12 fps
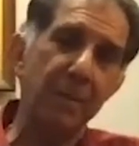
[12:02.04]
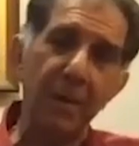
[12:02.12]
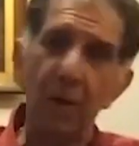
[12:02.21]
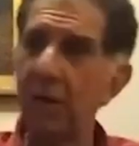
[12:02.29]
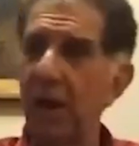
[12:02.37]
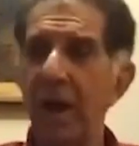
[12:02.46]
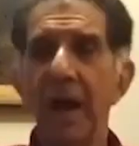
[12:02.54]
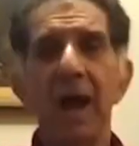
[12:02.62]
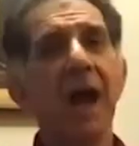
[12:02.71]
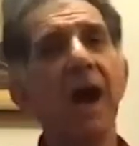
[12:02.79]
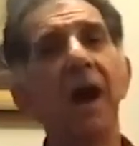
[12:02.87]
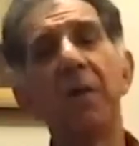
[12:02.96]
about
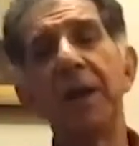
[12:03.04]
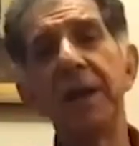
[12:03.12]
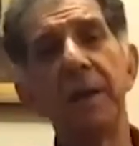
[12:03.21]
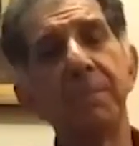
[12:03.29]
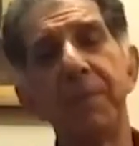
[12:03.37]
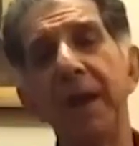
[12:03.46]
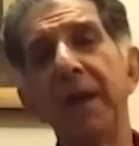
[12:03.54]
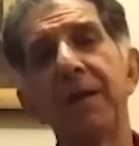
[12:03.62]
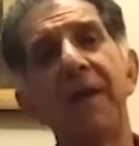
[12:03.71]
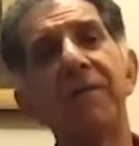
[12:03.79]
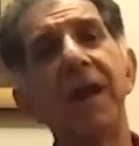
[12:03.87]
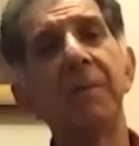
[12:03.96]
uh, William Pitt,
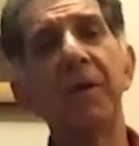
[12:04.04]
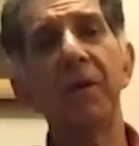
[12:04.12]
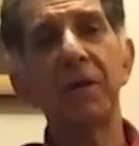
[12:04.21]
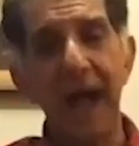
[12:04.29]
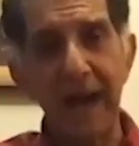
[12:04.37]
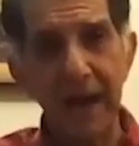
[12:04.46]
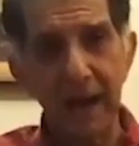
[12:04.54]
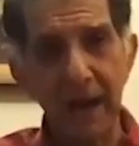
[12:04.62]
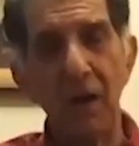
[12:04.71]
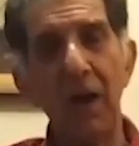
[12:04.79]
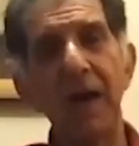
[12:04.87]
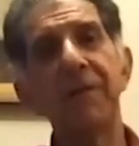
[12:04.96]
i read about
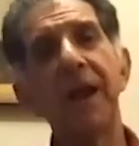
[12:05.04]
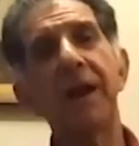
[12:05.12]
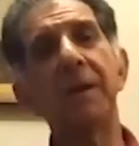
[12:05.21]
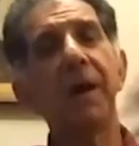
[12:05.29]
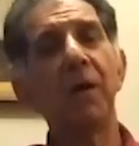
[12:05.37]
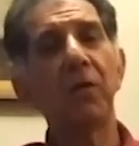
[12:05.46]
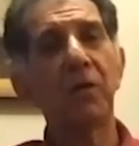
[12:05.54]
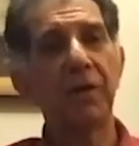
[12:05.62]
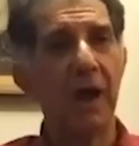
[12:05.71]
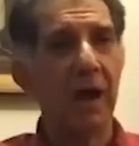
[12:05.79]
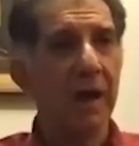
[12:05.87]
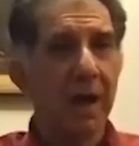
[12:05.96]
Talleyrand, i read
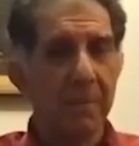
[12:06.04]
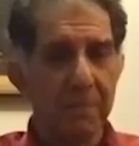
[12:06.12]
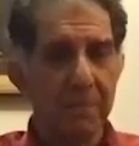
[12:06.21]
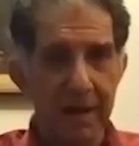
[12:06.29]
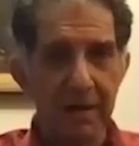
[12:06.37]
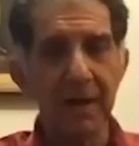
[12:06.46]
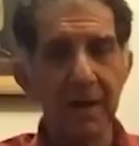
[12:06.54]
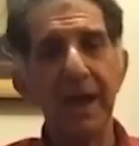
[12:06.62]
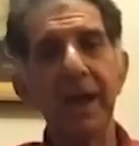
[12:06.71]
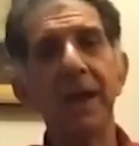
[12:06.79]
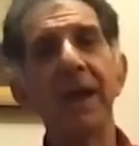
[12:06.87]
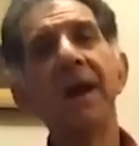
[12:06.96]
about uh,
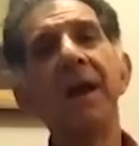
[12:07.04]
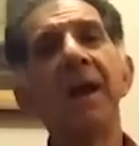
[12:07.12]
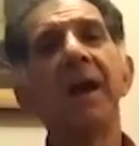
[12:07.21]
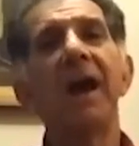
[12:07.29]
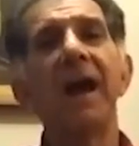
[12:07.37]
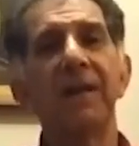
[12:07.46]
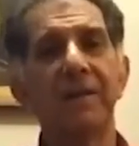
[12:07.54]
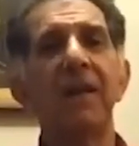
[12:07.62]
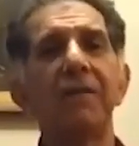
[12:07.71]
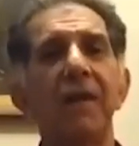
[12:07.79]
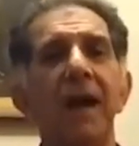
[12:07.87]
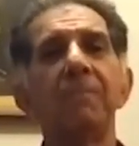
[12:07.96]

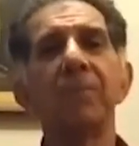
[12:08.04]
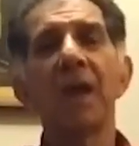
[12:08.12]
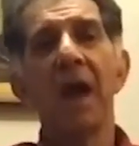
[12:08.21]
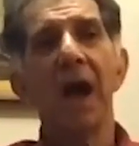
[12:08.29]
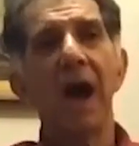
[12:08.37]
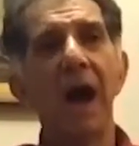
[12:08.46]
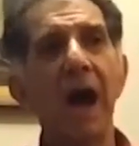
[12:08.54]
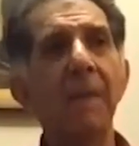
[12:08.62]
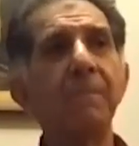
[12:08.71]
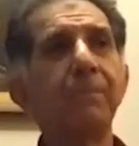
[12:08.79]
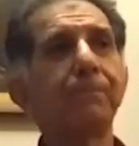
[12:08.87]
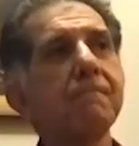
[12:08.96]
etc. Uh,
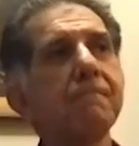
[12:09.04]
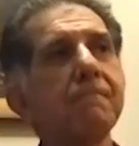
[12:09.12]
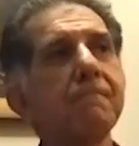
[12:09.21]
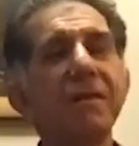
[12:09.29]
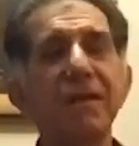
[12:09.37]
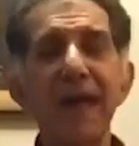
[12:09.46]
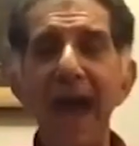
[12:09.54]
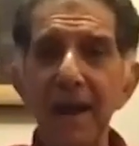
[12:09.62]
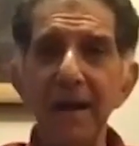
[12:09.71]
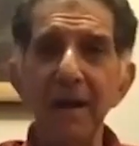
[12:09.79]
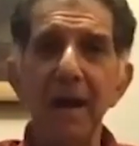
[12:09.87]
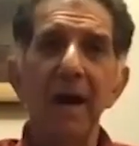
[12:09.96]
um,
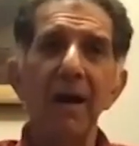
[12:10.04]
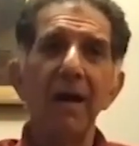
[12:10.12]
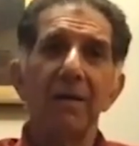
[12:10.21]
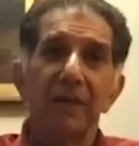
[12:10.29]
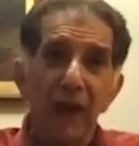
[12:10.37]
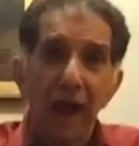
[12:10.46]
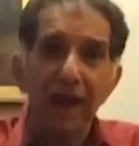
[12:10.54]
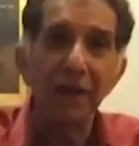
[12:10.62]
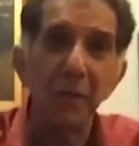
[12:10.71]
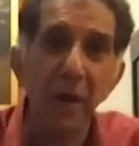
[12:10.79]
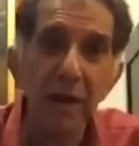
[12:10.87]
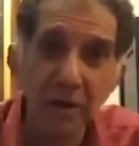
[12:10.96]
then, sorry,
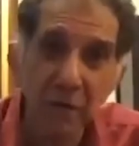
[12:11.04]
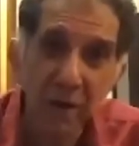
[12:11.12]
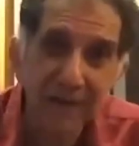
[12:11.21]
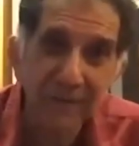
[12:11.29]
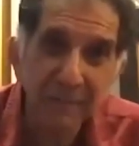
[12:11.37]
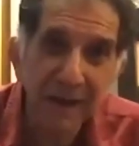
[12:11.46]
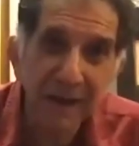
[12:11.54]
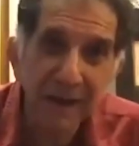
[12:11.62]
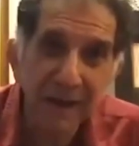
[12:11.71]
you wanted to ask me?